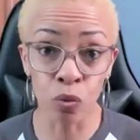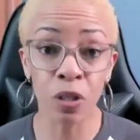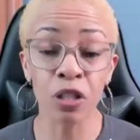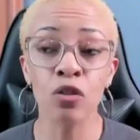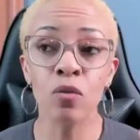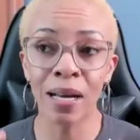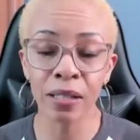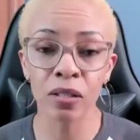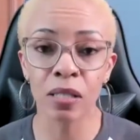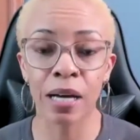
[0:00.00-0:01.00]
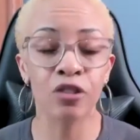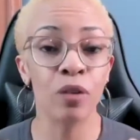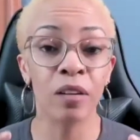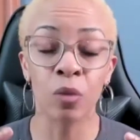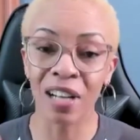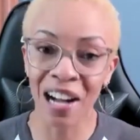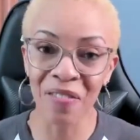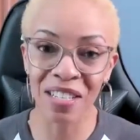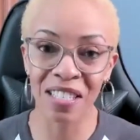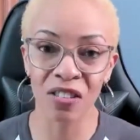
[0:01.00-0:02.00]
When you exercise, you have more
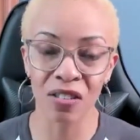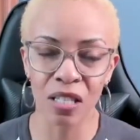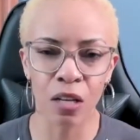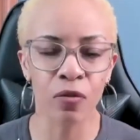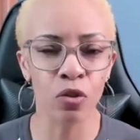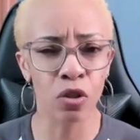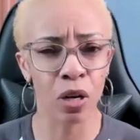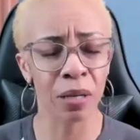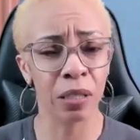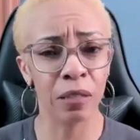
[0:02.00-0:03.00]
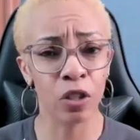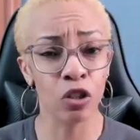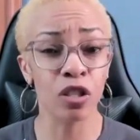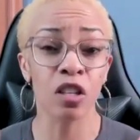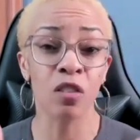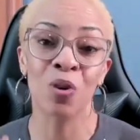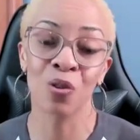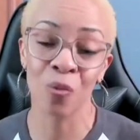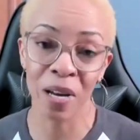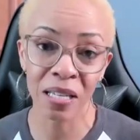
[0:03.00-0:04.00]
confidence in yourself. You start giving yourself more
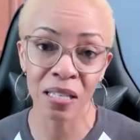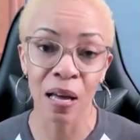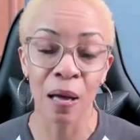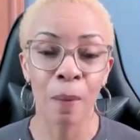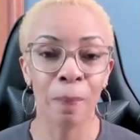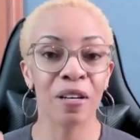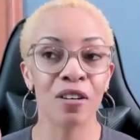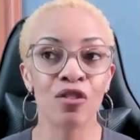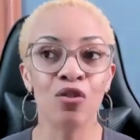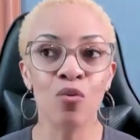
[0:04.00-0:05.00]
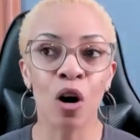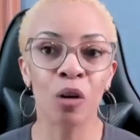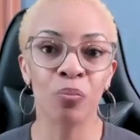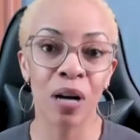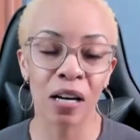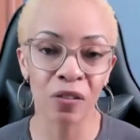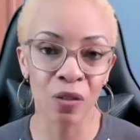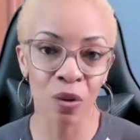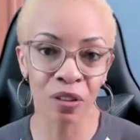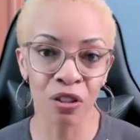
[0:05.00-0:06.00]
grace because you are proud of the
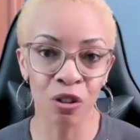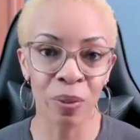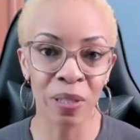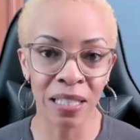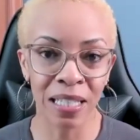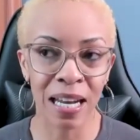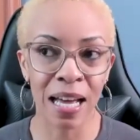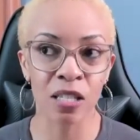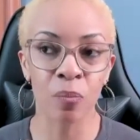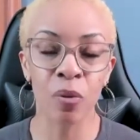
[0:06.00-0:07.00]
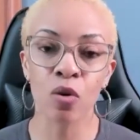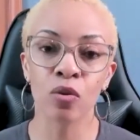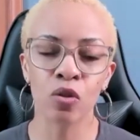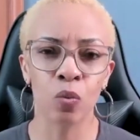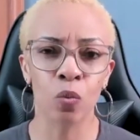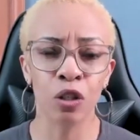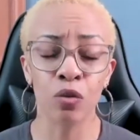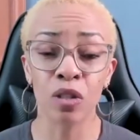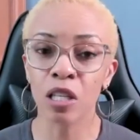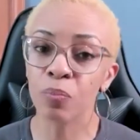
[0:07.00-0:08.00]
work that you're putting in, as opposed mm-hmm. to when you
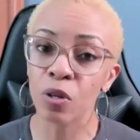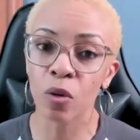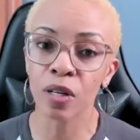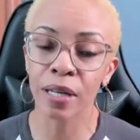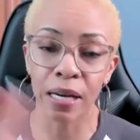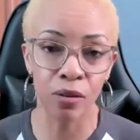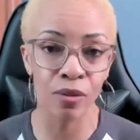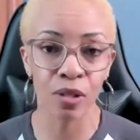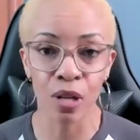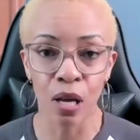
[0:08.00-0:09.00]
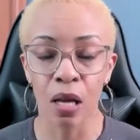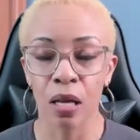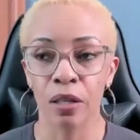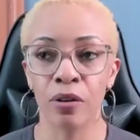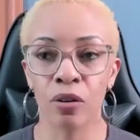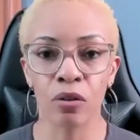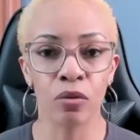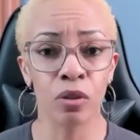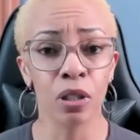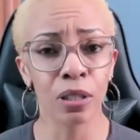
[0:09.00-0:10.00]
skip your workouts. You know, you
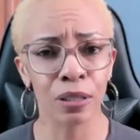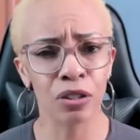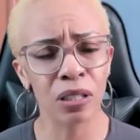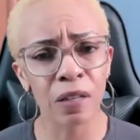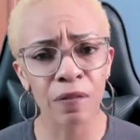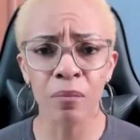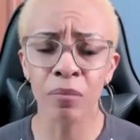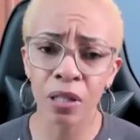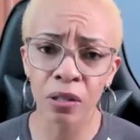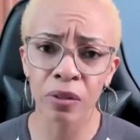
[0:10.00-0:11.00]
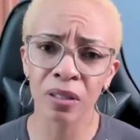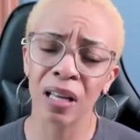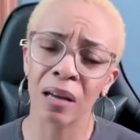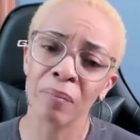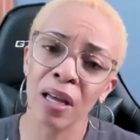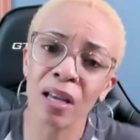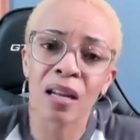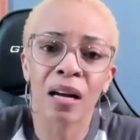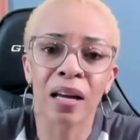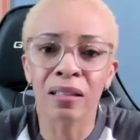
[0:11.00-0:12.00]
look at yourself in the mirror and you're like, man,
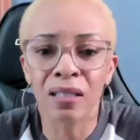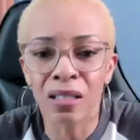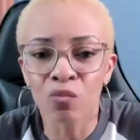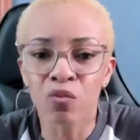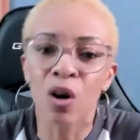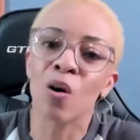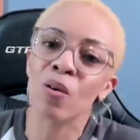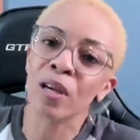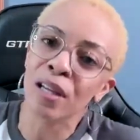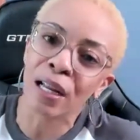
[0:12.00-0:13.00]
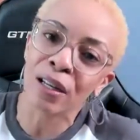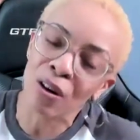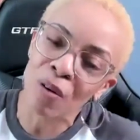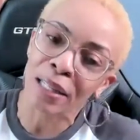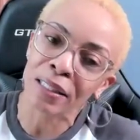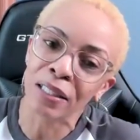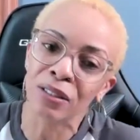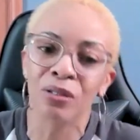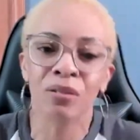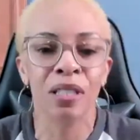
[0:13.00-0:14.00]
I got this roll here. I know I need to
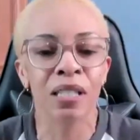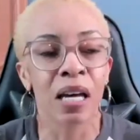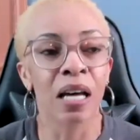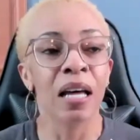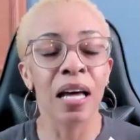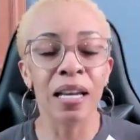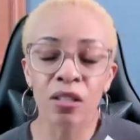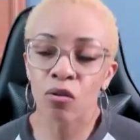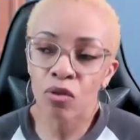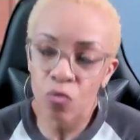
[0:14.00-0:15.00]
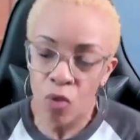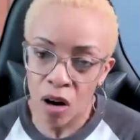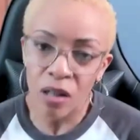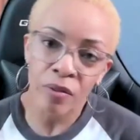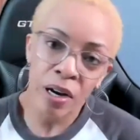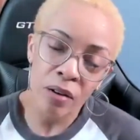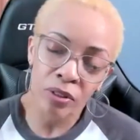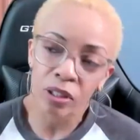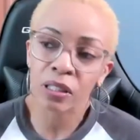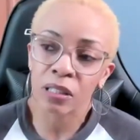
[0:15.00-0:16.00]
do this. And so you walking around with
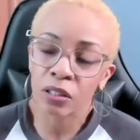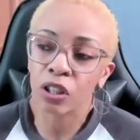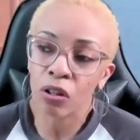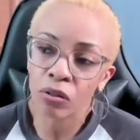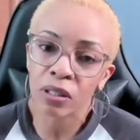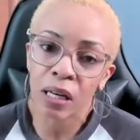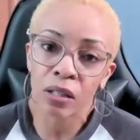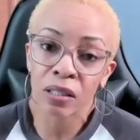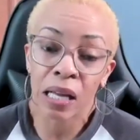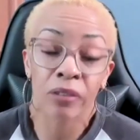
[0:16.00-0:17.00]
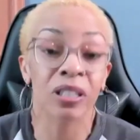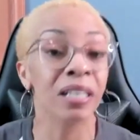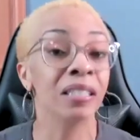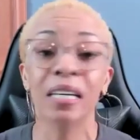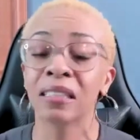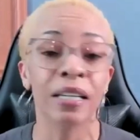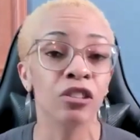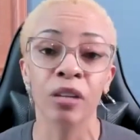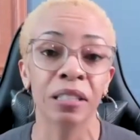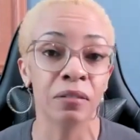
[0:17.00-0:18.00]
your shoulders all slouched, and that's not
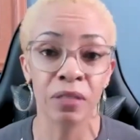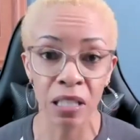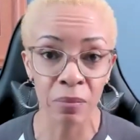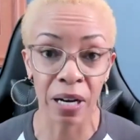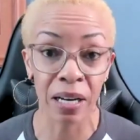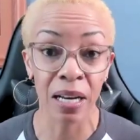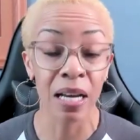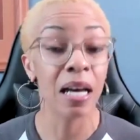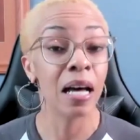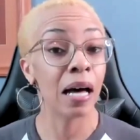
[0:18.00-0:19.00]
attractive to anybody. Mm-hmm.